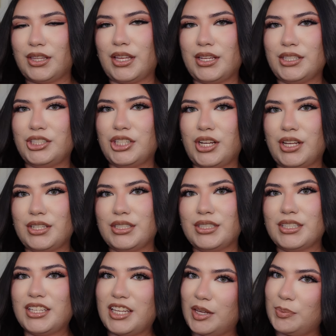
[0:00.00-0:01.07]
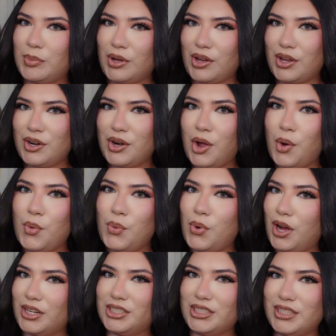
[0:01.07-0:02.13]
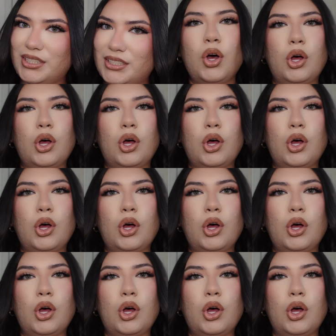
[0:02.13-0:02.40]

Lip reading: then just keep on watching.